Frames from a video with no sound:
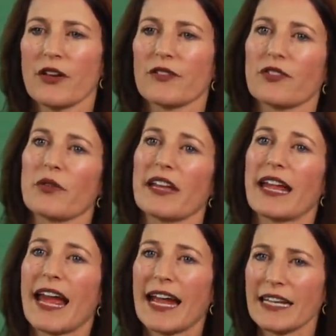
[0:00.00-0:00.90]
so that
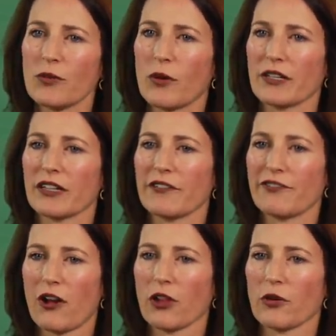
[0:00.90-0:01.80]
anyone can
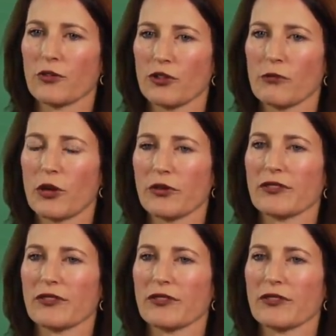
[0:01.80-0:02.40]
follow your most